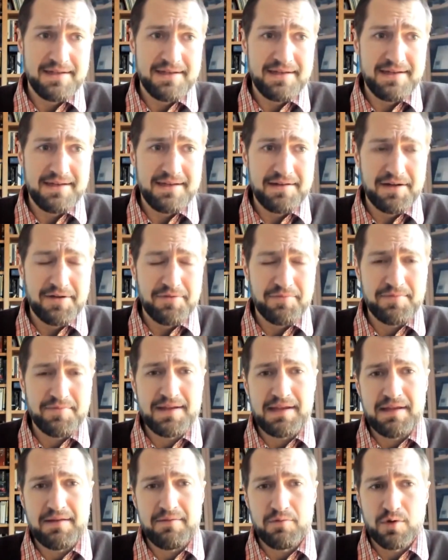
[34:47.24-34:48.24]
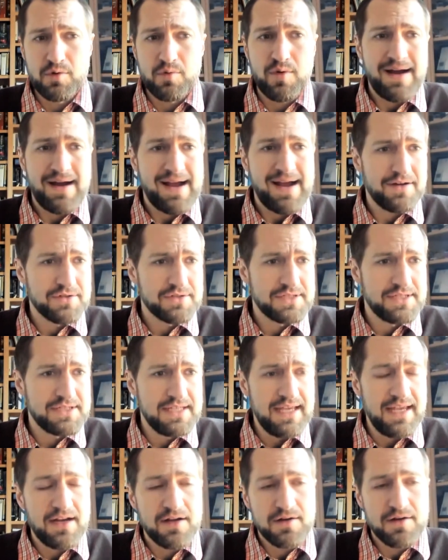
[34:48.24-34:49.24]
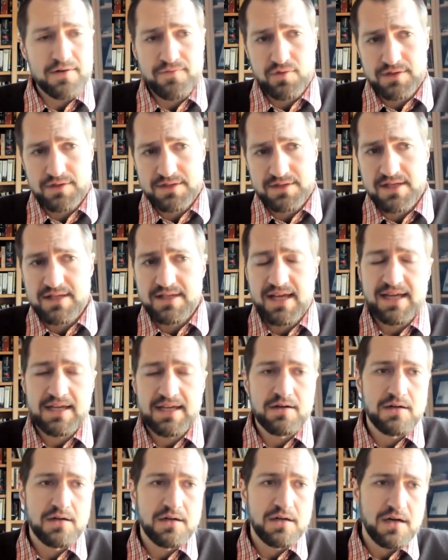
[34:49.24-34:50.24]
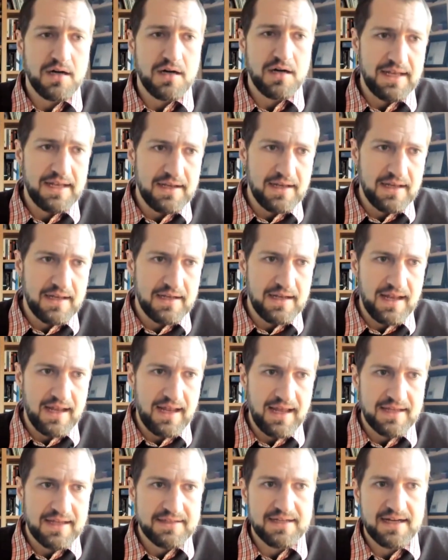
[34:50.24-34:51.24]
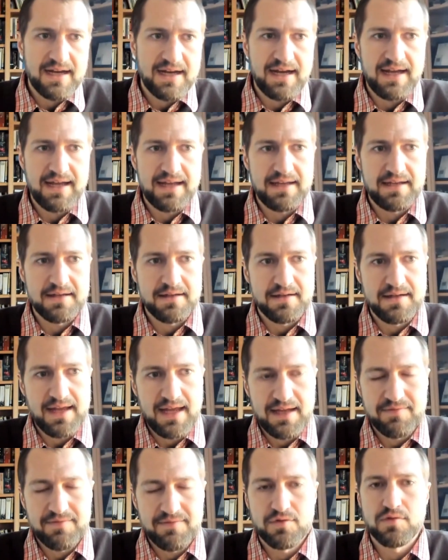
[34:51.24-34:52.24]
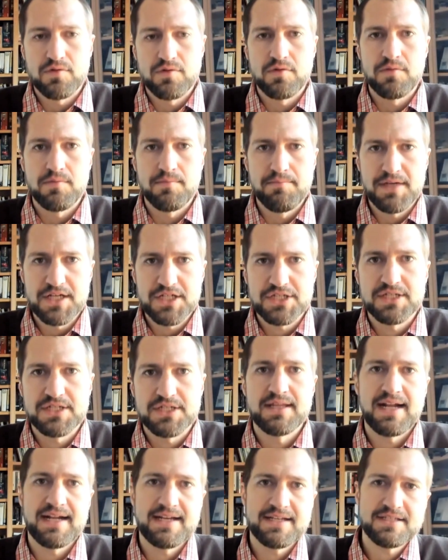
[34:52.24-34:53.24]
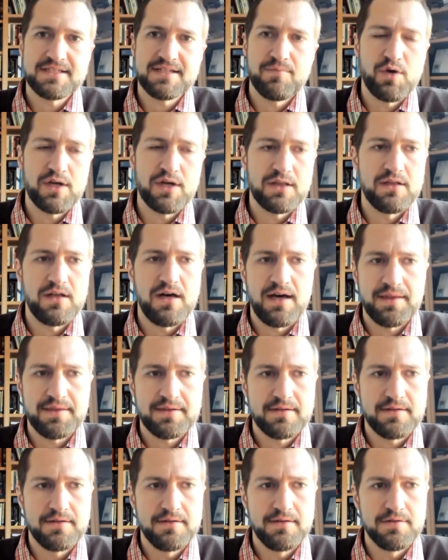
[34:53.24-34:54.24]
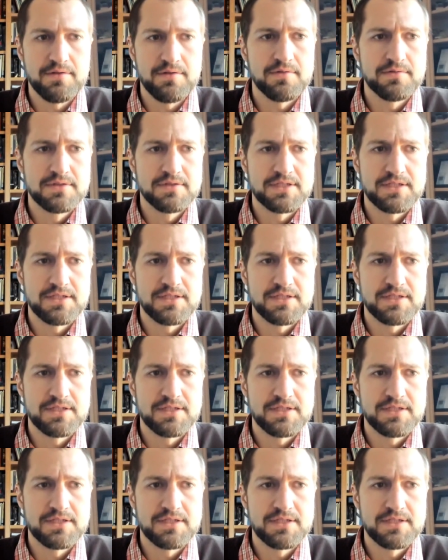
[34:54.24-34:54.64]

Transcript: it requires the Air Force to take on an anti-naval mission that it's somewhat loath to do.